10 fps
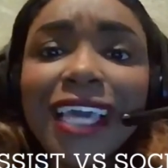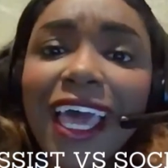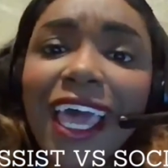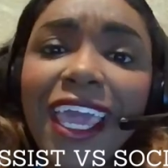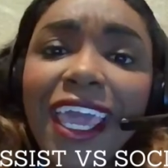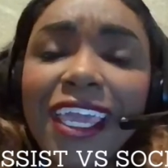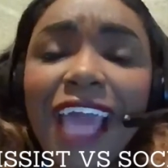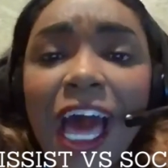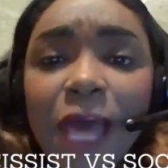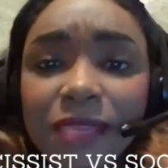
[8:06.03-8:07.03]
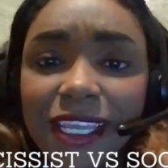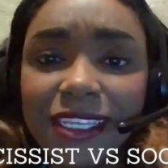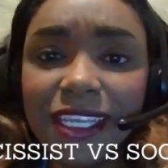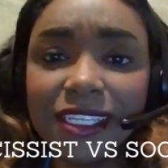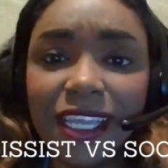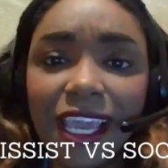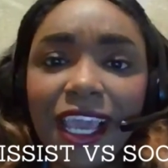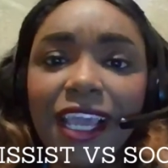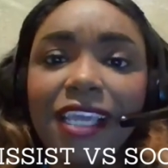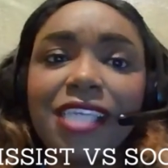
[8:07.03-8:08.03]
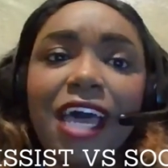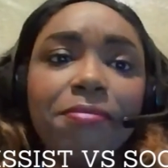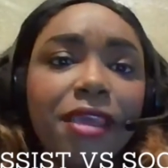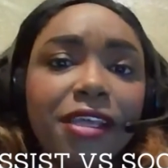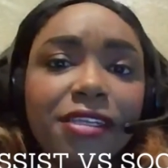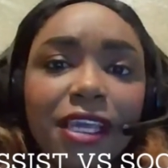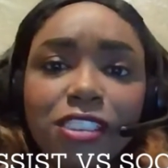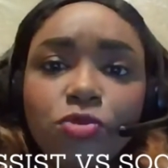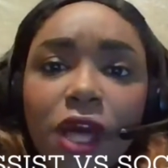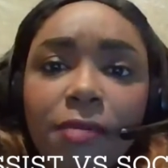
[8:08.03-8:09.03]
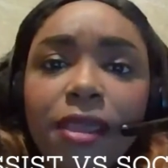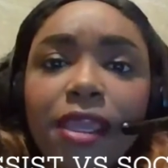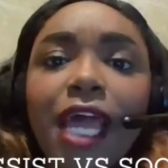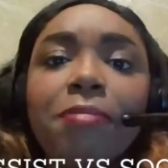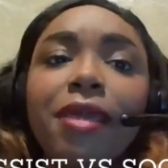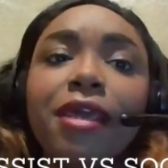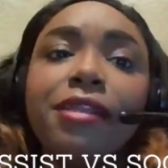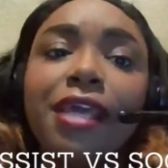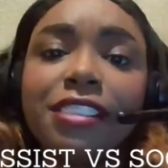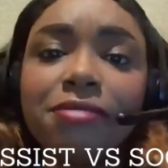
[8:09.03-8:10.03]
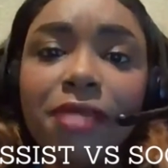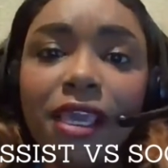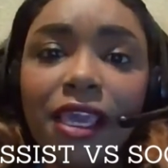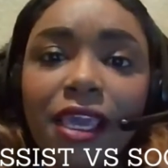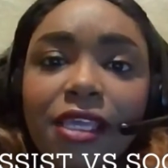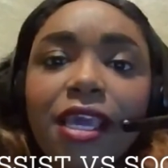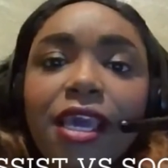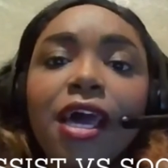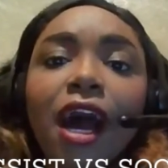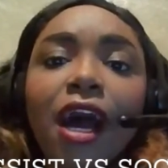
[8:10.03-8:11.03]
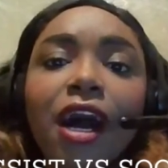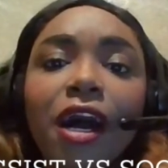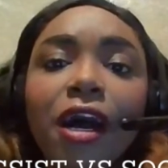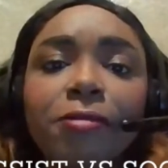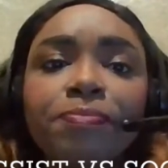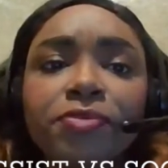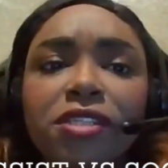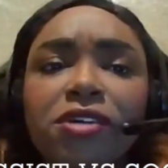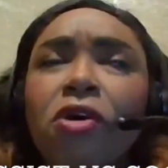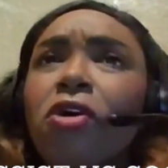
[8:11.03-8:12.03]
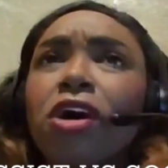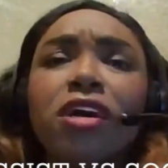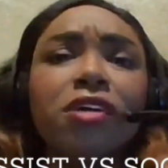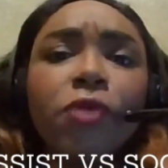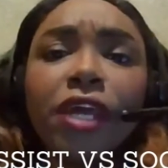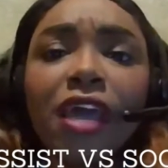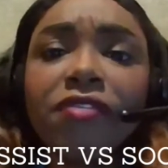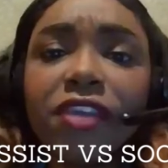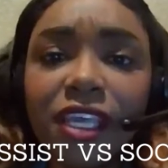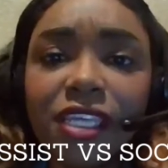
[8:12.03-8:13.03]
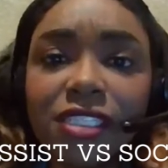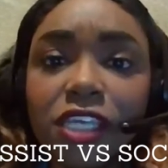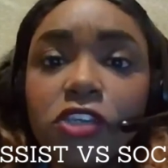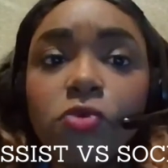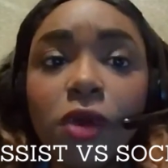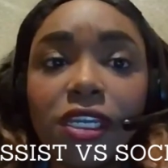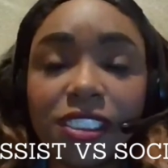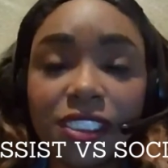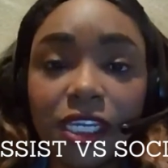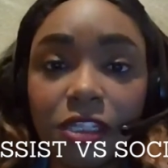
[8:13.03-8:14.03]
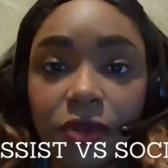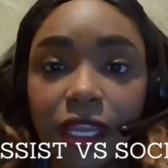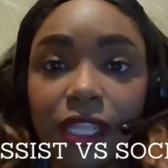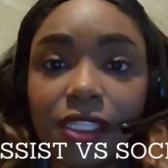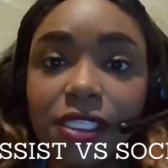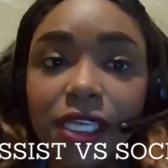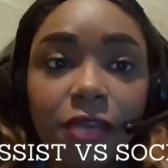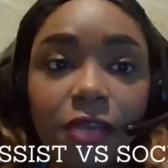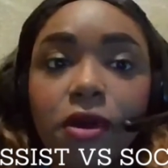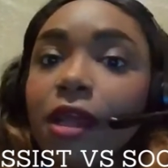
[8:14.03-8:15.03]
hey i'm getting engaged i met a nice woman i met a nice man um, or whatever it is that you want to celebrate at the table.